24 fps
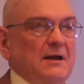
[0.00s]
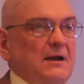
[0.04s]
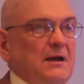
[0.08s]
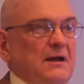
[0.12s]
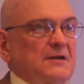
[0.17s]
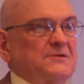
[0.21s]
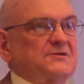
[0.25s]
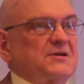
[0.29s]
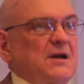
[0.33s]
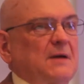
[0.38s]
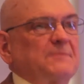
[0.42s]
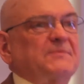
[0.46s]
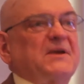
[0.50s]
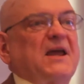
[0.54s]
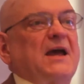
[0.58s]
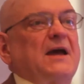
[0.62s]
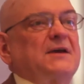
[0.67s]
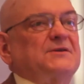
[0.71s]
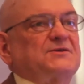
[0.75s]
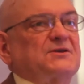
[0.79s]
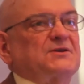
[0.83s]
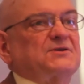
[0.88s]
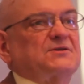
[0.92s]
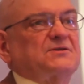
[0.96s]
in some
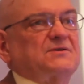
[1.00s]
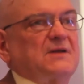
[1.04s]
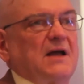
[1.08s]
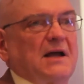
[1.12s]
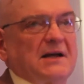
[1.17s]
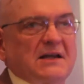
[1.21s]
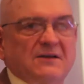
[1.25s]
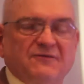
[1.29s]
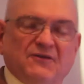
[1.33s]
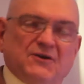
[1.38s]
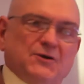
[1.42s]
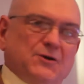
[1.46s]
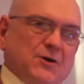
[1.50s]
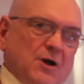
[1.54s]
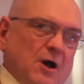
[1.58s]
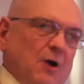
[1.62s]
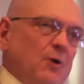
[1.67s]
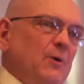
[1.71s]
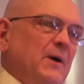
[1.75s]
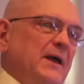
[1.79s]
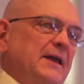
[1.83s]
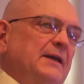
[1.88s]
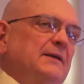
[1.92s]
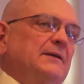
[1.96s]
cases not even
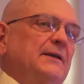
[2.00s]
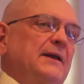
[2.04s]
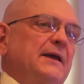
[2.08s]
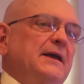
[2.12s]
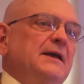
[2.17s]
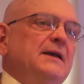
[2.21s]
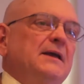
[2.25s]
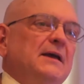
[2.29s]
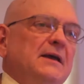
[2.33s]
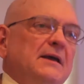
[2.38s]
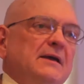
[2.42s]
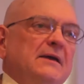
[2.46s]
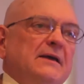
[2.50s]
knowingly,